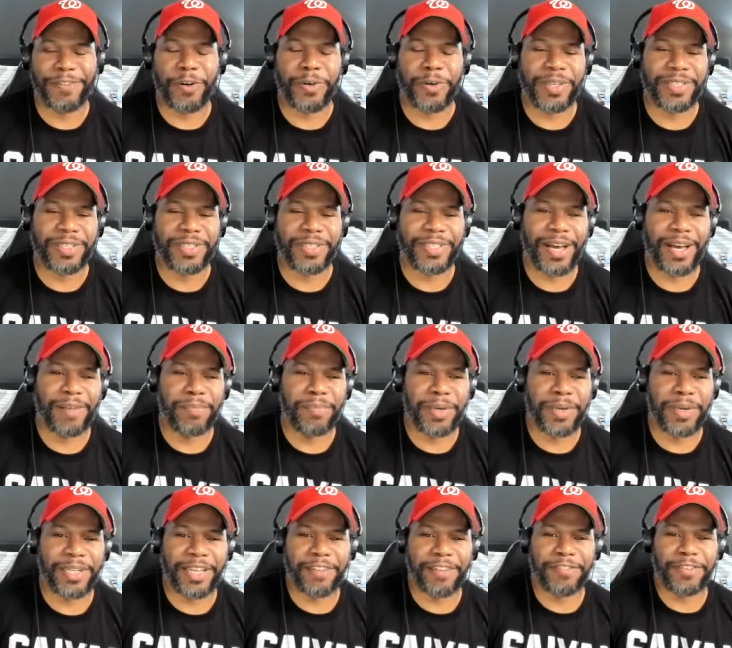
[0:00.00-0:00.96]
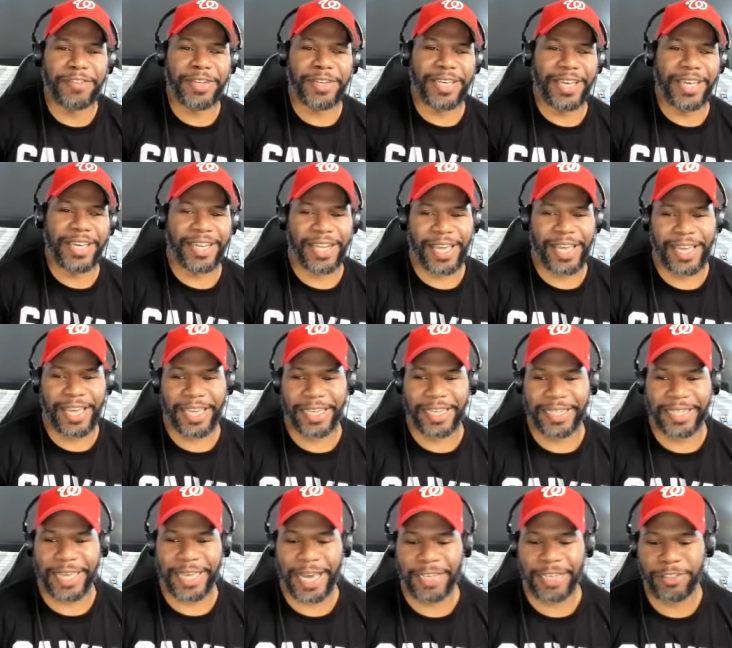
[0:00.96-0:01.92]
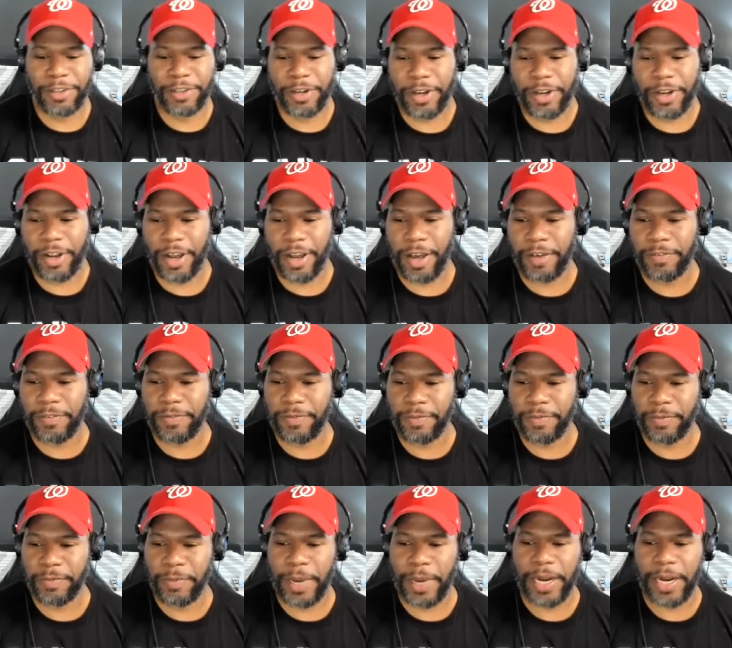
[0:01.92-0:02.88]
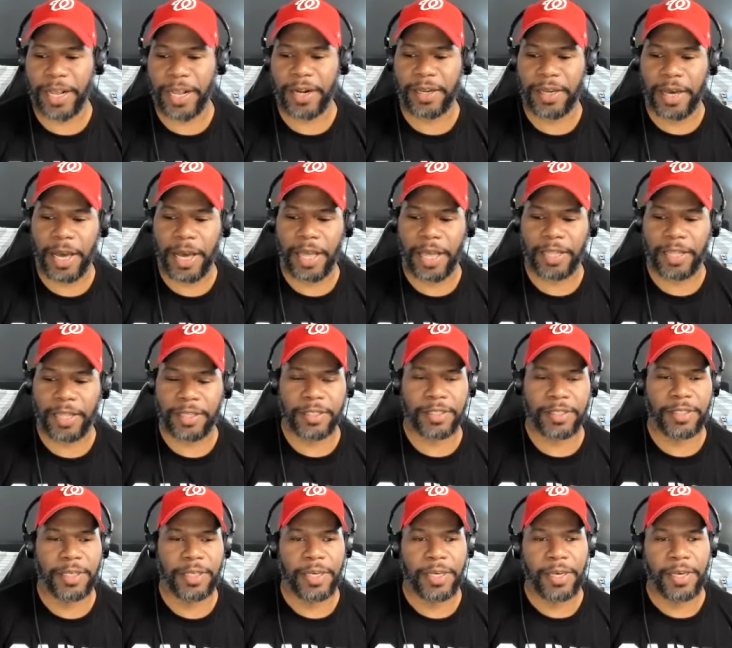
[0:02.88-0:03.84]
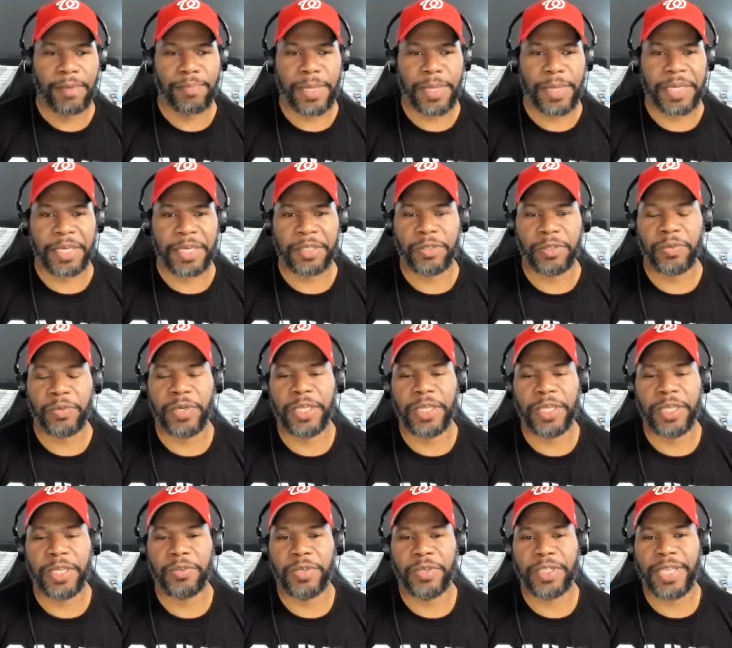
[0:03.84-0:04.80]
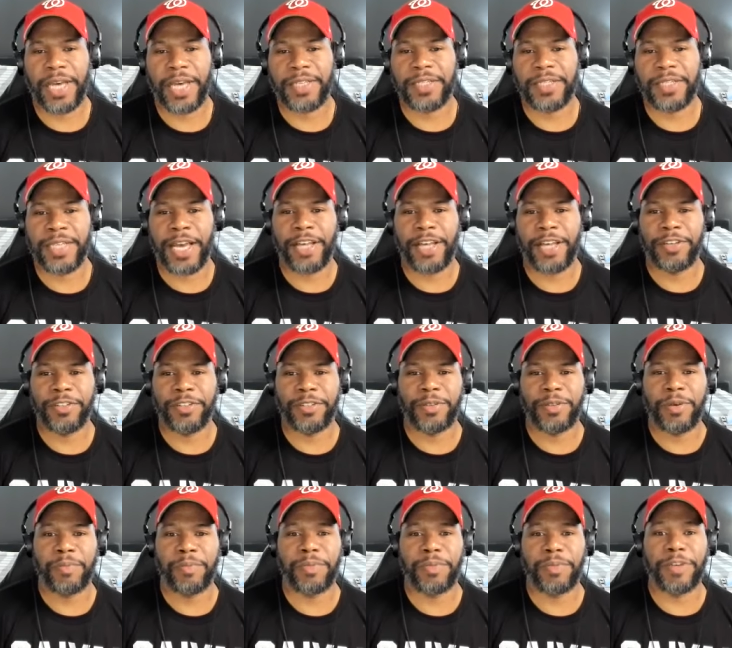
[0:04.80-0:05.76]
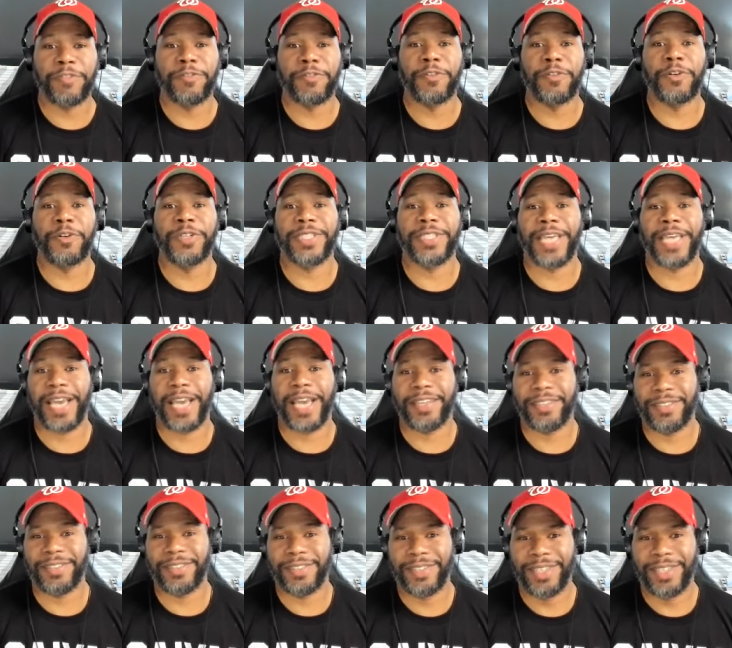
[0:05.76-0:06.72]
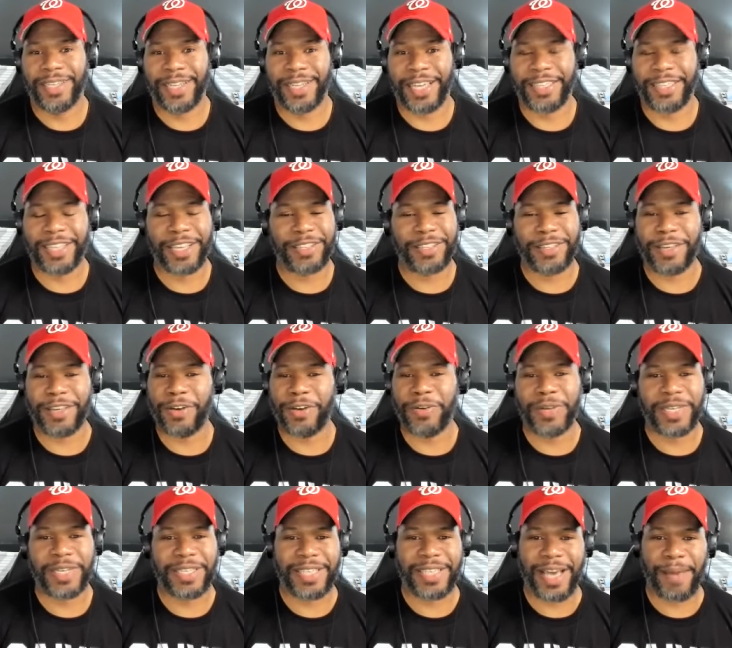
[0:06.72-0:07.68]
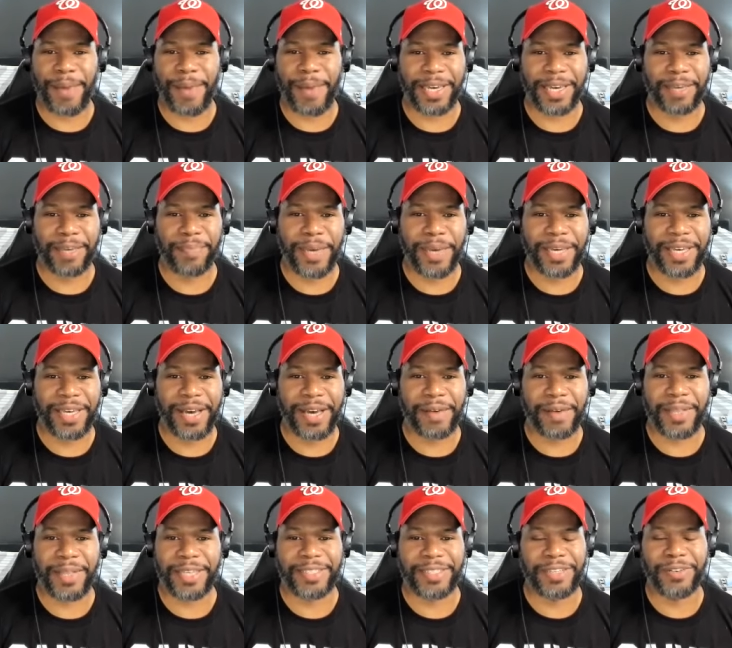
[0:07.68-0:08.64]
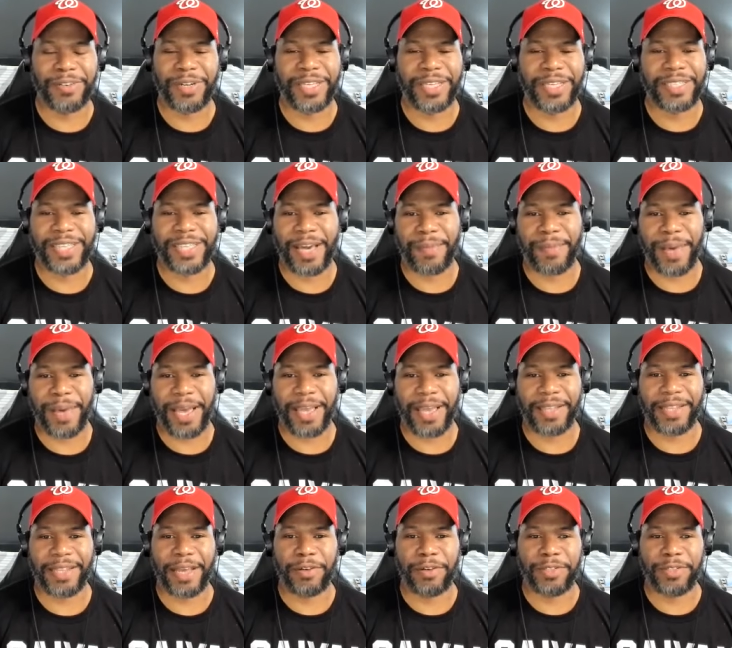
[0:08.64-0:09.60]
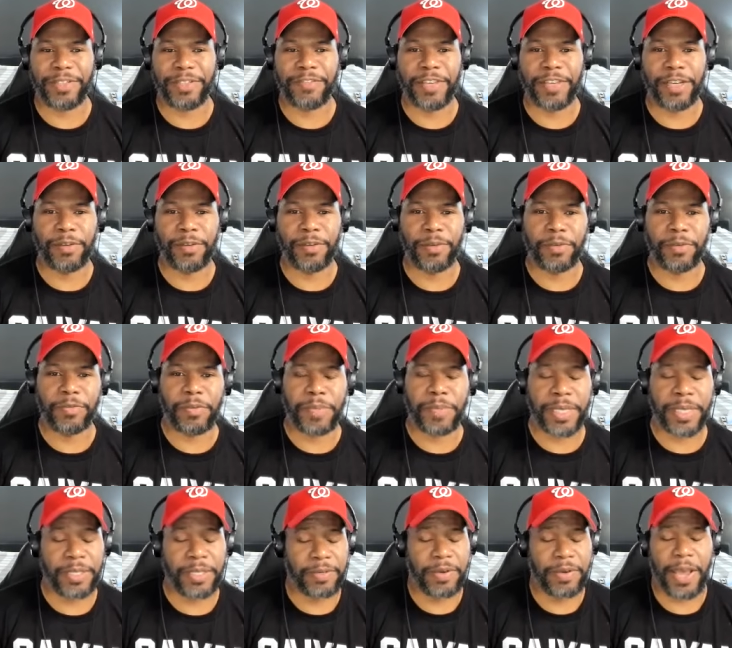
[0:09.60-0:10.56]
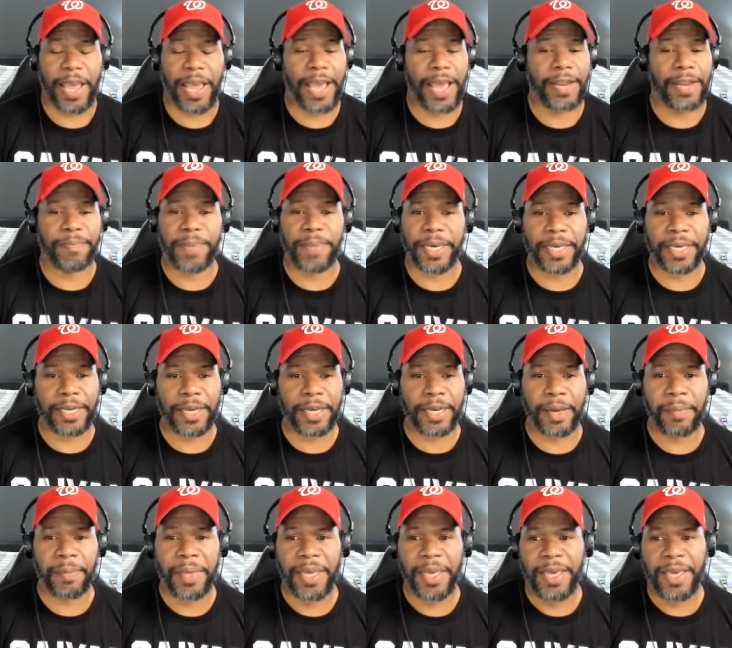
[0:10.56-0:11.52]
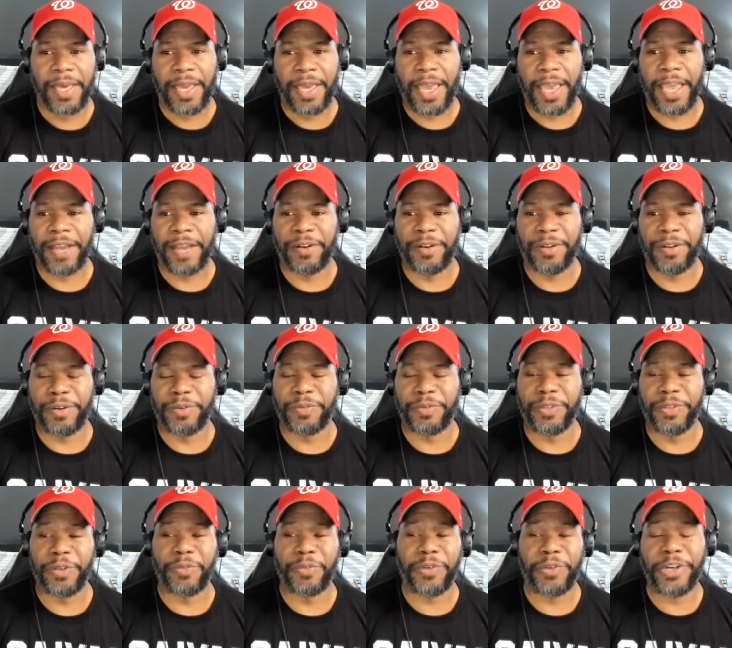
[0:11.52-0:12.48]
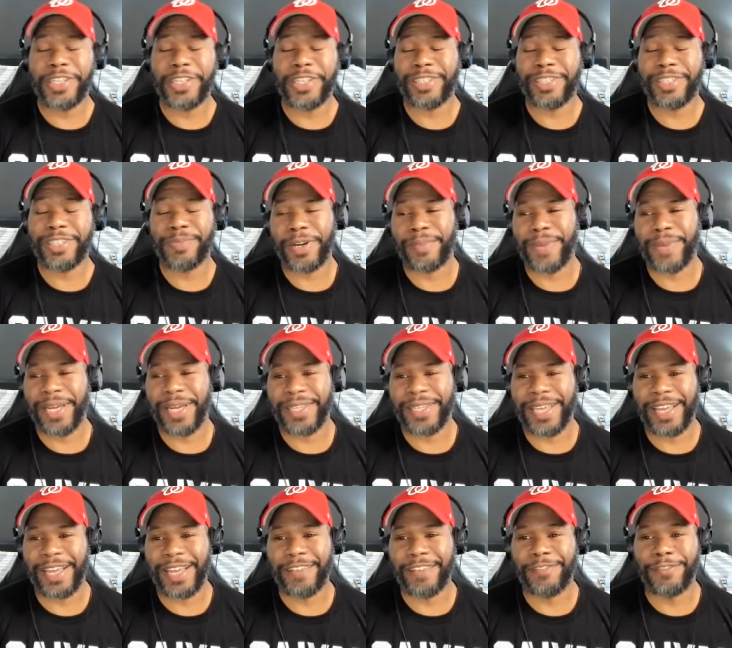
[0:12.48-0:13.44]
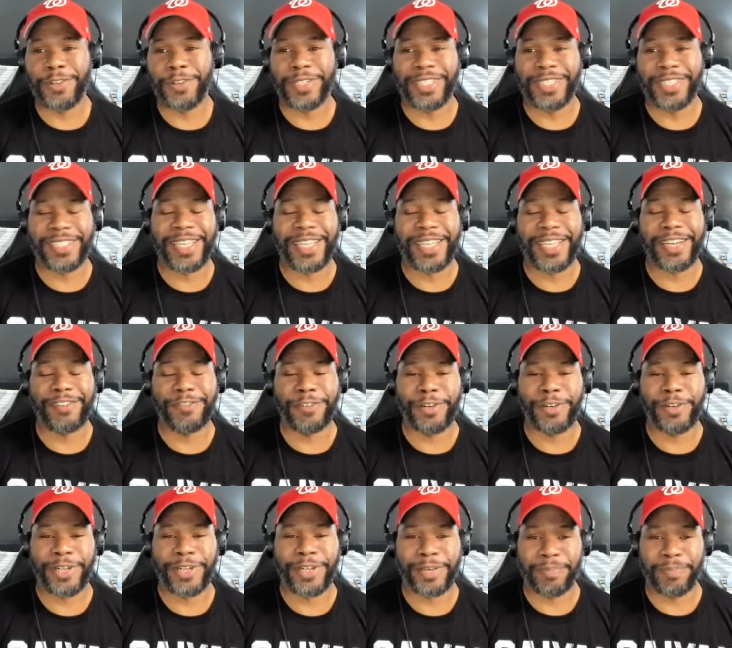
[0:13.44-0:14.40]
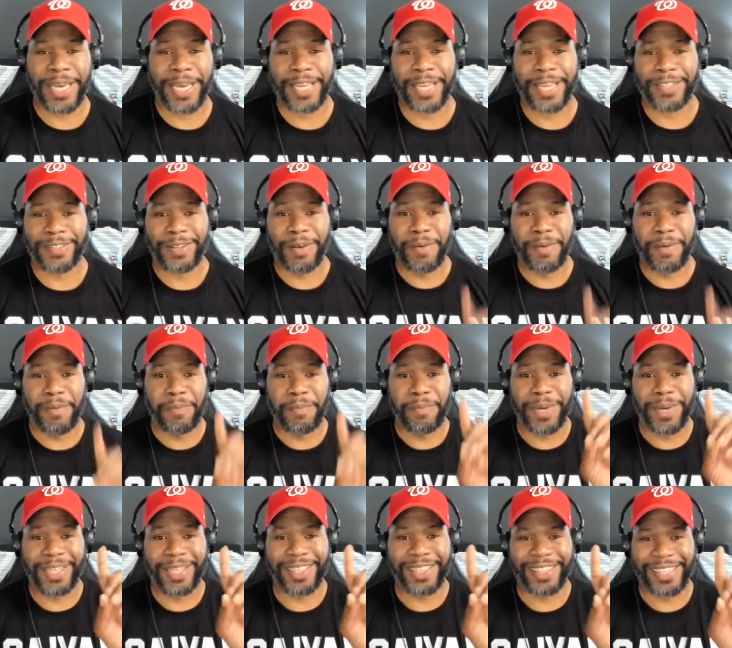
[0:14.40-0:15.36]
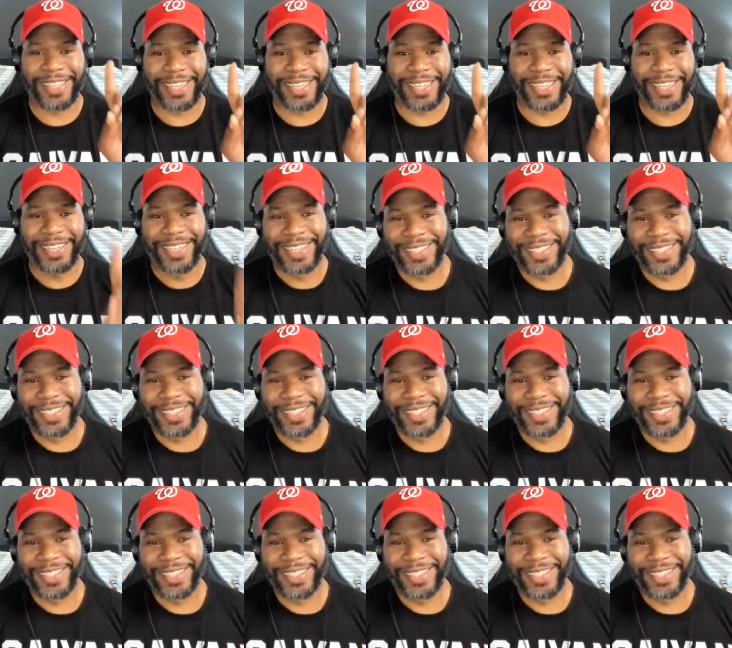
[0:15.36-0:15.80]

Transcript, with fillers: focused yes. on, but they forget. Like I started off right out of college making twenty-three thousand dollars before tax. Like that's the only job I could pick up. That's the only job I, that was available for me if I had to pick it up. And the, the weirdest part about that, the state of Florida pays monthly.